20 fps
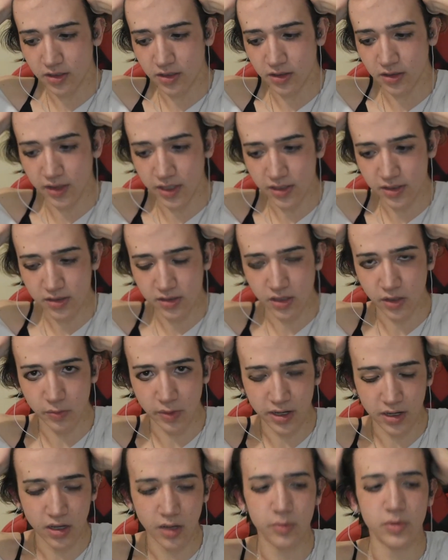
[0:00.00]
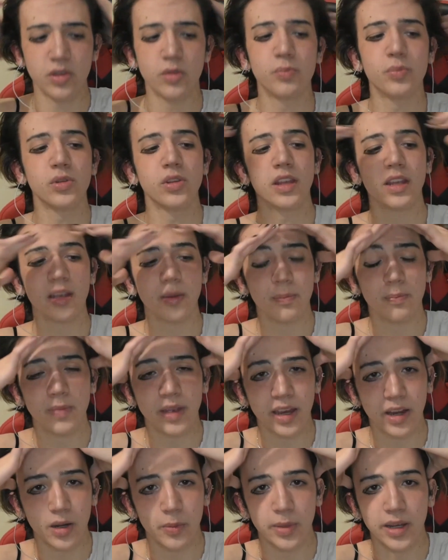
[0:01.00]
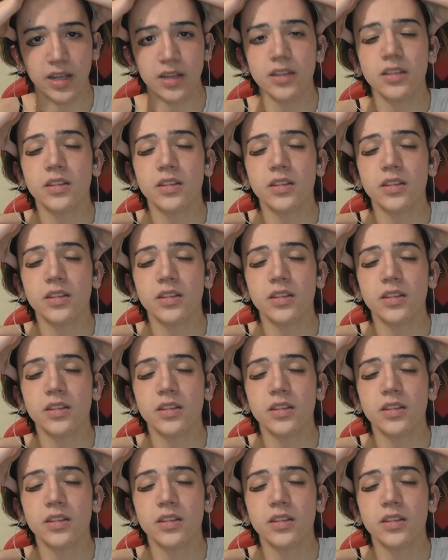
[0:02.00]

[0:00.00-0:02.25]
this on makeup, you put like a hairband